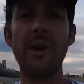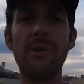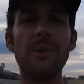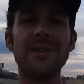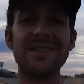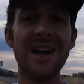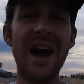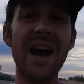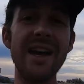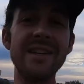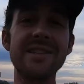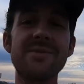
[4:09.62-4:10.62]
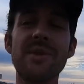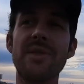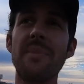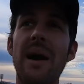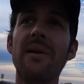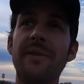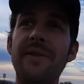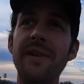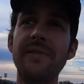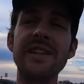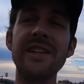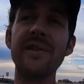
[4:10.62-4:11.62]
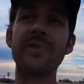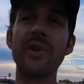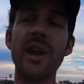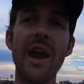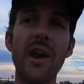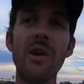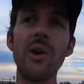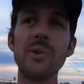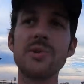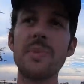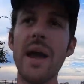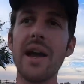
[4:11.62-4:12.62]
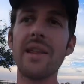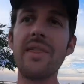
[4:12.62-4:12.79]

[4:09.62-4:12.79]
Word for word: There were signs with about 50 different arrows back